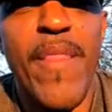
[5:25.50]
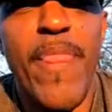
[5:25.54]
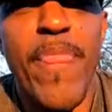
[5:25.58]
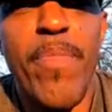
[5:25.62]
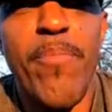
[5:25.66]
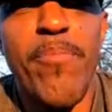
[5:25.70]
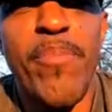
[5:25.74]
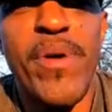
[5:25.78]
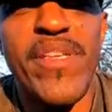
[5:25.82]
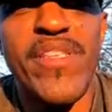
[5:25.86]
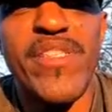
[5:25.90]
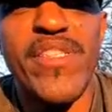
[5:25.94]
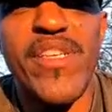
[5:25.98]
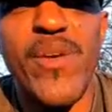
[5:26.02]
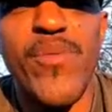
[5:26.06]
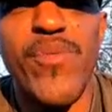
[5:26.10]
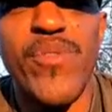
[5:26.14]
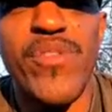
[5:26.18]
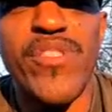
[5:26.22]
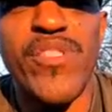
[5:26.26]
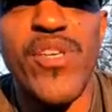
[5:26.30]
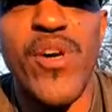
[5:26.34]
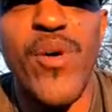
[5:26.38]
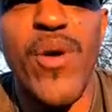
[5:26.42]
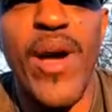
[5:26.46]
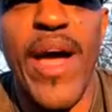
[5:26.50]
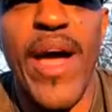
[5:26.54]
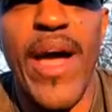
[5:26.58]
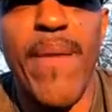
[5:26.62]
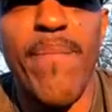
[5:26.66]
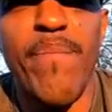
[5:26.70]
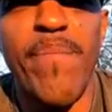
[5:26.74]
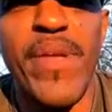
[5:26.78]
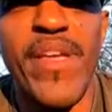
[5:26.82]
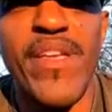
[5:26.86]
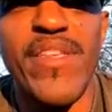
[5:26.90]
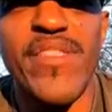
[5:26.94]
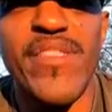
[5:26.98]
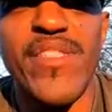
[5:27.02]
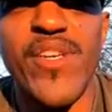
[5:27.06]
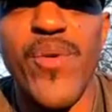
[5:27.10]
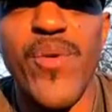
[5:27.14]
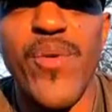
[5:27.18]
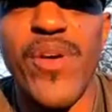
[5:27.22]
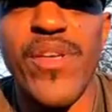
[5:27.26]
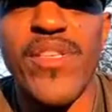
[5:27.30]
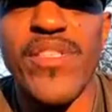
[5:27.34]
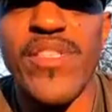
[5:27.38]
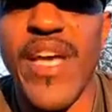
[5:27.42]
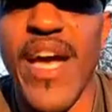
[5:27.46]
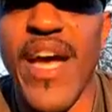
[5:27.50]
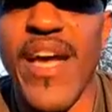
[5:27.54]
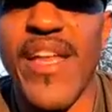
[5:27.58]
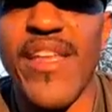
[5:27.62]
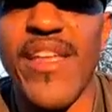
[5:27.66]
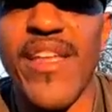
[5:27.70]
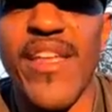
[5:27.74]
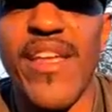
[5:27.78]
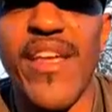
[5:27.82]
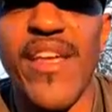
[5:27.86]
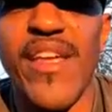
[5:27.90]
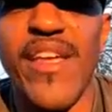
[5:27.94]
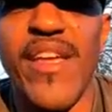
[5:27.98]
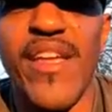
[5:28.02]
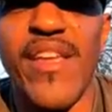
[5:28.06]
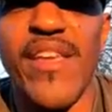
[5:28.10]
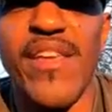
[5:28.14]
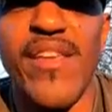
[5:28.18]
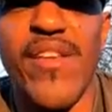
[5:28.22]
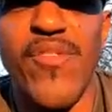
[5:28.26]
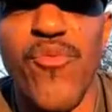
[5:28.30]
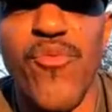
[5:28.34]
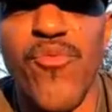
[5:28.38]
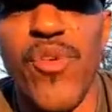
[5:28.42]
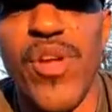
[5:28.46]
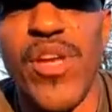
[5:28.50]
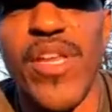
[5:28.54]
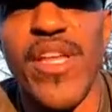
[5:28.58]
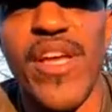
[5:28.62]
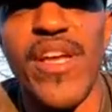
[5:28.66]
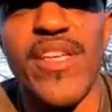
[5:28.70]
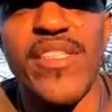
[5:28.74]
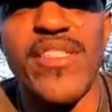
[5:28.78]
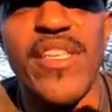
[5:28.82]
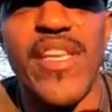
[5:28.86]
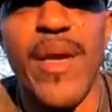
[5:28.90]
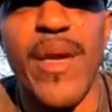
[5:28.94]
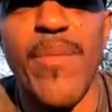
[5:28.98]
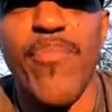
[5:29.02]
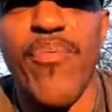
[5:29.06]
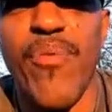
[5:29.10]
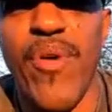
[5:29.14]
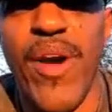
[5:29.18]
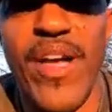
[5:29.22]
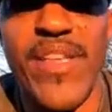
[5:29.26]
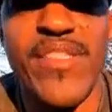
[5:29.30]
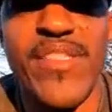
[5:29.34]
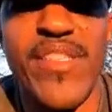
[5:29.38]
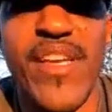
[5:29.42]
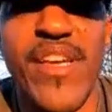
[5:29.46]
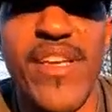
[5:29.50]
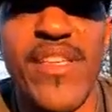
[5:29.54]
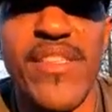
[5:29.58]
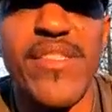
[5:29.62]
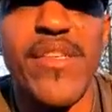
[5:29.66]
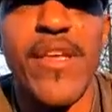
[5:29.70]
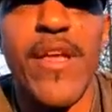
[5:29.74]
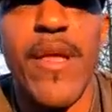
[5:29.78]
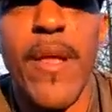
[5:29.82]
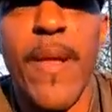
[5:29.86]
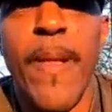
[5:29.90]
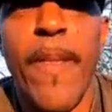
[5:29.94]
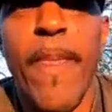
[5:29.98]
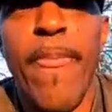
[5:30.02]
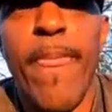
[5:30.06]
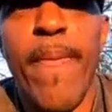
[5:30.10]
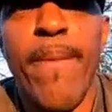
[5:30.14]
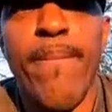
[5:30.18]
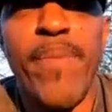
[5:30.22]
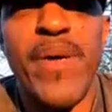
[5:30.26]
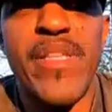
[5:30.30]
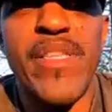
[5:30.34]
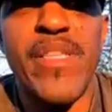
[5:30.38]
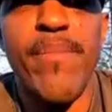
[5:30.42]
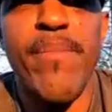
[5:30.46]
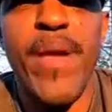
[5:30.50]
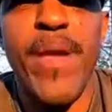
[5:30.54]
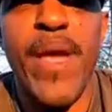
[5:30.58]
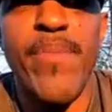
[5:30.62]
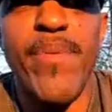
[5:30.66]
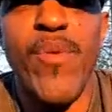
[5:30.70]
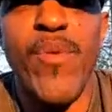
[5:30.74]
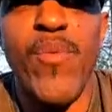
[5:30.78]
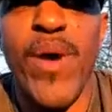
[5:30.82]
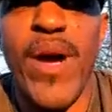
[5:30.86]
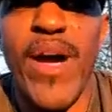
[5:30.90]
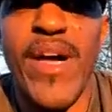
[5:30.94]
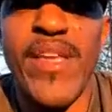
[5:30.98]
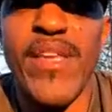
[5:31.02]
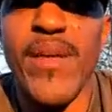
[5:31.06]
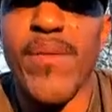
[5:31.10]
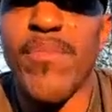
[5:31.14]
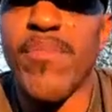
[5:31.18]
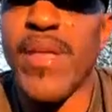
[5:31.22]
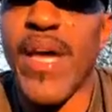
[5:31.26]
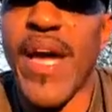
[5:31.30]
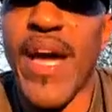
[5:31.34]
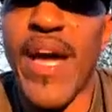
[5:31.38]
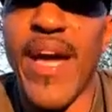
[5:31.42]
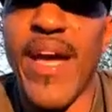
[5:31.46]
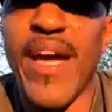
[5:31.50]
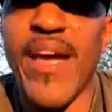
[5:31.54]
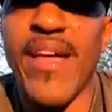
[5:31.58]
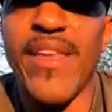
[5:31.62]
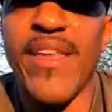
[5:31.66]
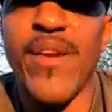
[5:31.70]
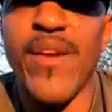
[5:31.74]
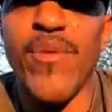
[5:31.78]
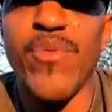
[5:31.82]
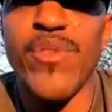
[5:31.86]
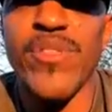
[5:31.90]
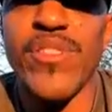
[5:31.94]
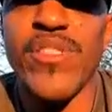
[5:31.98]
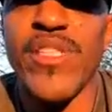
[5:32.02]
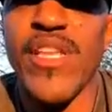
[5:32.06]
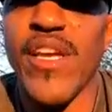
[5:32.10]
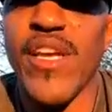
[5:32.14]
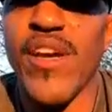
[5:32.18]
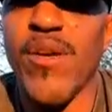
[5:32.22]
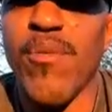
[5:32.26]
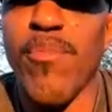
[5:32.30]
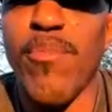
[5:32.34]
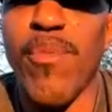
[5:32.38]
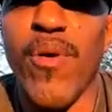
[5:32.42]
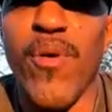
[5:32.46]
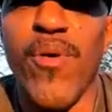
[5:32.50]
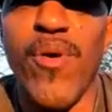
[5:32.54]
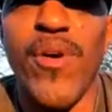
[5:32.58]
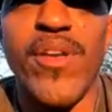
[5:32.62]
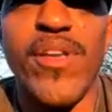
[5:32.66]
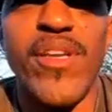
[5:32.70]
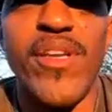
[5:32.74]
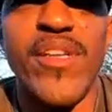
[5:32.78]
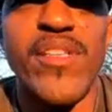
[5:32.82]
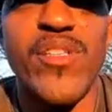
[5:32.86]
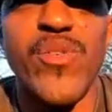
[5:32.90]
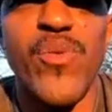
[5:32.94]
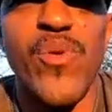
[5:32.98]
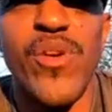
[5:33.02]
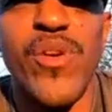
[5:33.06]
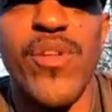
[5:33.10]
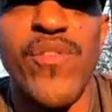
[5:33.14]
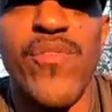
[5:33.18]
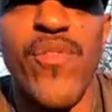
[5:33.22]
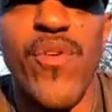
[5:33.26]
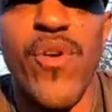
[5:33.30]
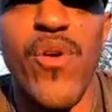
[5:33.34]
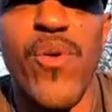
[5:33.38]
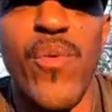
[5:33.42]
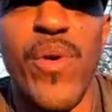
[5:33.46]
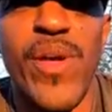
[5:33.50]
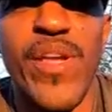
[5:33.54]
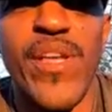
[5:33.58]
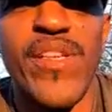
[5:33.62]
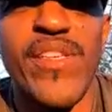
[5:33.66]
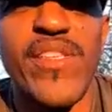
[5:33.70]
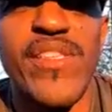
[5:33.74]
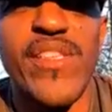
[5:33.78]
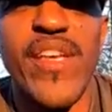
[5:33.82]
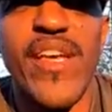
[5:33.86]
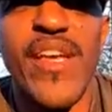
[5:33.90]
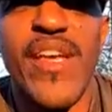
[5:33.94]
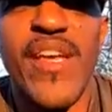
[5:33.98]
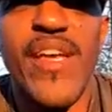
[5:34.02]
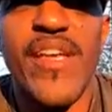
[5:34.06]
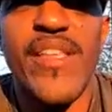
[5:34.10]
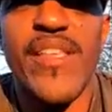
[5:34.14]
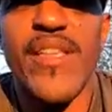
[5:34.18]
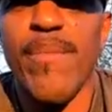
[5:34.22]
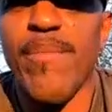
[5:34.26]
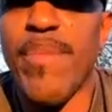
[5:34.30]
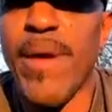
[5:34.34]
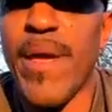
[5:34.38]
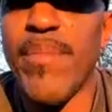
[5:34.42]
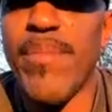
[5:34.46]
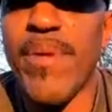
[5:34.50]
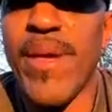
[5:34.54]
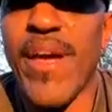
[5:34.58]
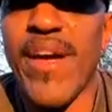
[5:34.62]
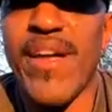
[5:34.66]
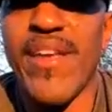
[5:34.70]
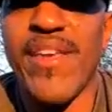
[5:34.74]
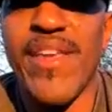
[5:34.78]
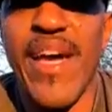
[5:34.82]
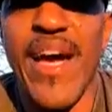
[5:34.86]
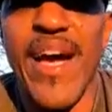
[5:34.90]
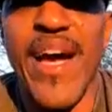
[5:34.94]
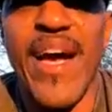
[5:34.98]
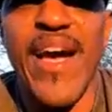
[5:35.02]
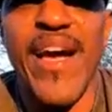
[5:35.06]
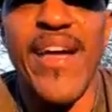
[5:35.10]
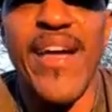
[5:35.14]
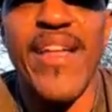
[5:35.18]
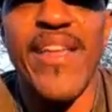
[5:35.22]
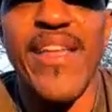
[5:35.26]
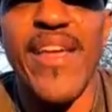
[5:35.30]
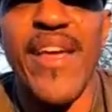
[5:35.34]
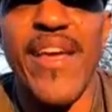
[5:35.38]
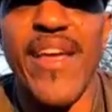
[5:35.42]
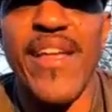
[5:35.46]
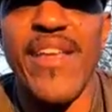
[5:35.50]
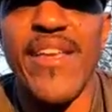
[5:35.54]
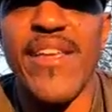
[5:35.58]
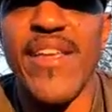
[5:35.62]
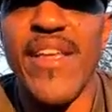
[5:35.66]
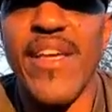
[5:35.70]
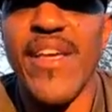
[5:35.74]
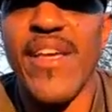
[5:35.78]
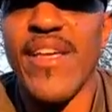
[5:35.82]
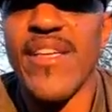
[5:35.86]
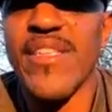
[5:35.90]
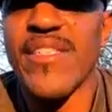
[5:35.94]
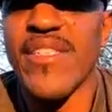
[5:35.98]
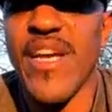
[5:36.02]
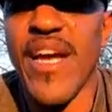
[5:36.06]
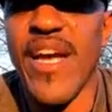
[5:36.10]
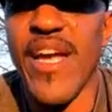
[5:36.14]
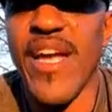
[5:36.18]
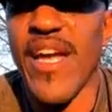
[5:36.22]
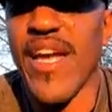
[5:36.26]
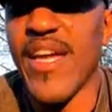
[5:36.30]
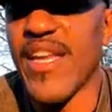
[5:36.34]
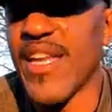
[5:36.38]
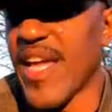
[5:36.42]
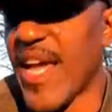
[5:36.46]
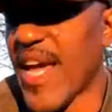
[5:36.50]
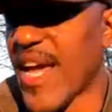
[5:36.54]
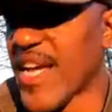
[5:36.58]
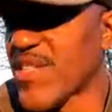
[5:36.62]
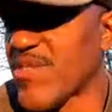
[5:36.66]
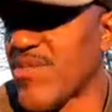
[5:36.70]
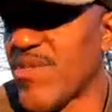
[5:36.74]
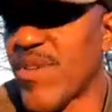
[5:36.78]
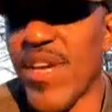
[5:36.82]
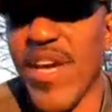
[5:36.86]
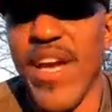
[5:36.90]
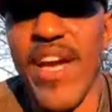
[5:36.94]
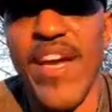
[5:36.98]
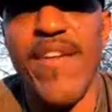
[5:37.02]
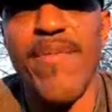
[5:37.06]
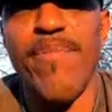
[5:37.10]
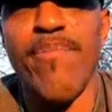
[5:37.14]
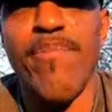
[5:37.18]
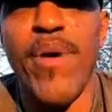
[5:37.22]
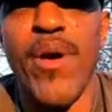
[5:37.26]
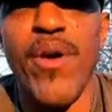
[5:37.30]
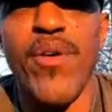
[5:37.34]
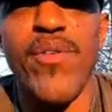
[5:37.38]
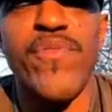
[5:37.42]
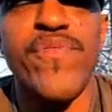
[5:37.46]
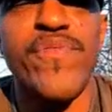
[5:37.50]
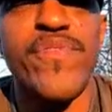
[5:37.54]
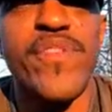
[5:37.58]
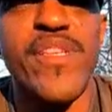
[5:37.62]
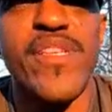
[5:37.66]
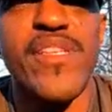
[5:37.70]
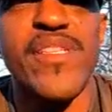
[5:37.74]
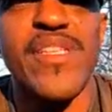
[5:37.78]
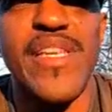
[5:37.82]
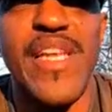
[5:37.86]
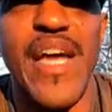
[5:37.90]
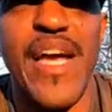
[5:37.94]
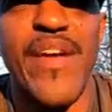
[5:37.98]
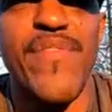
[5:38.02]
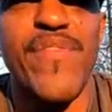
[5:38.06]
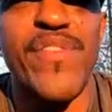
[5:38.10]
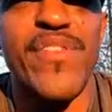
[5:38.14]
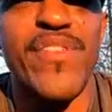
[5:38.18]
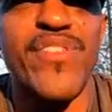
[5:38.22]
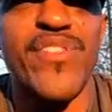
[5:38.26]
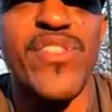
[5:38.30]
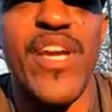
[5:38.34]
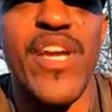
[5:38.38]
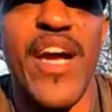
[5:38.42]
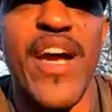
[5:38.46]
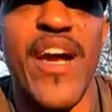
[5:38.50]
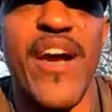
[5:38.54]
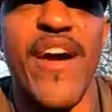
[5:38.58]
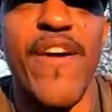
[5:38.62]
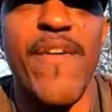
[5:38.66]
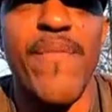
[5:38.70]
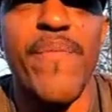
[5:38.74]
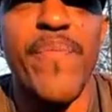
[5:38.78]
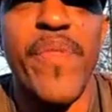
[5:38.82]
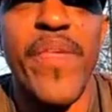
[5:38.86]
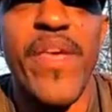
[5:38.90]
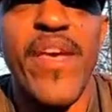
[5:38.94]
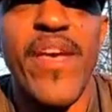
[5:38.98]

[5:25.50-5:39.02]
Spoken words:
but she was so happy and so excited and really into that process, but the baby wound up dying. It was stillborn in 24 weeks. The baby had died, and Cheyenne actually gave birth to this lifeless child.